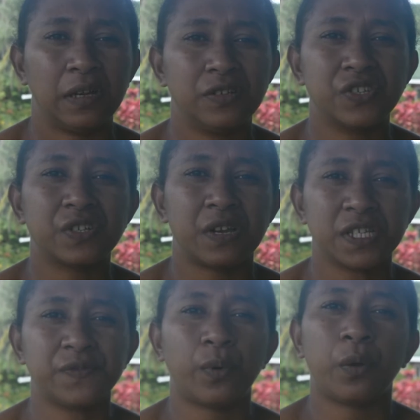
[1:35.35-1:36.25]
it just
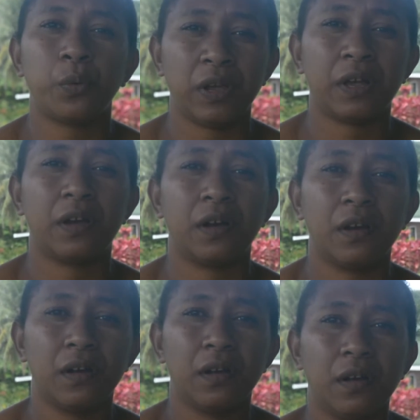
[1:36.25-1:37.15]
lasted for a week.
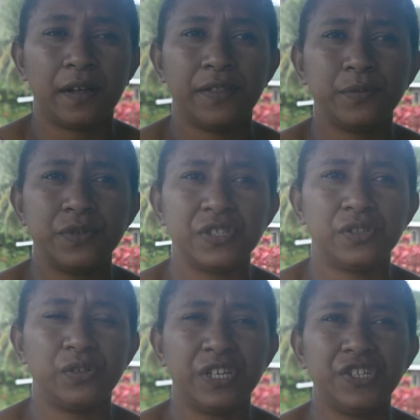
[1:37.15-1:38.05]
There was
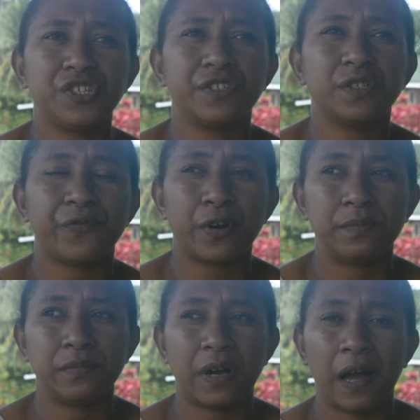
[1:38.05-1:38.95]
a donations
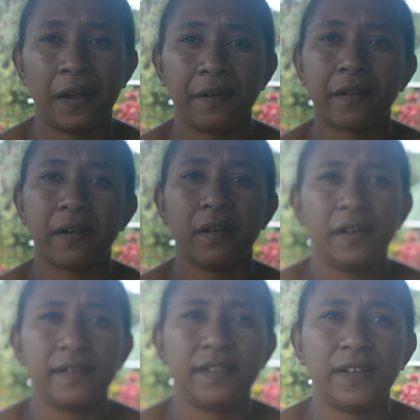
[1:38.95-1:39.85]
from UNRWA.
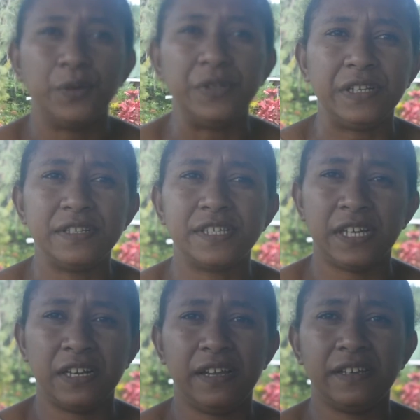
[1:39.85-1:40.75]
They donated
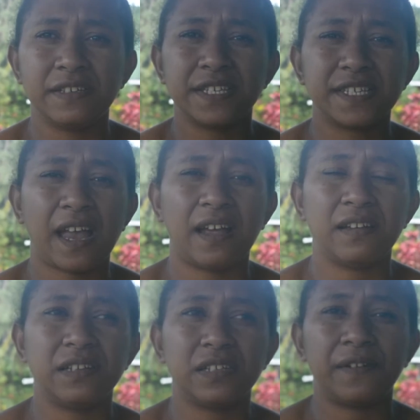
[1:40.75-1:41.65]
seedlings
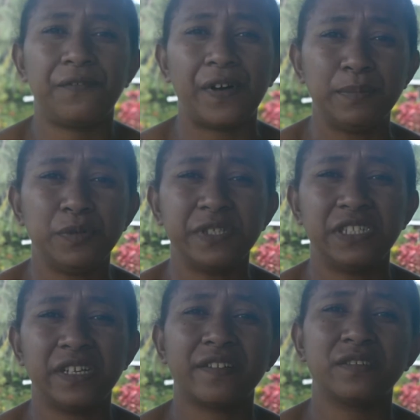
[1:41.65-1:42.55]
and farming
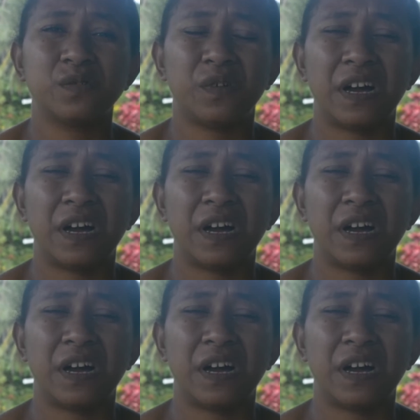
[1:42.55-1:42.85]
materials to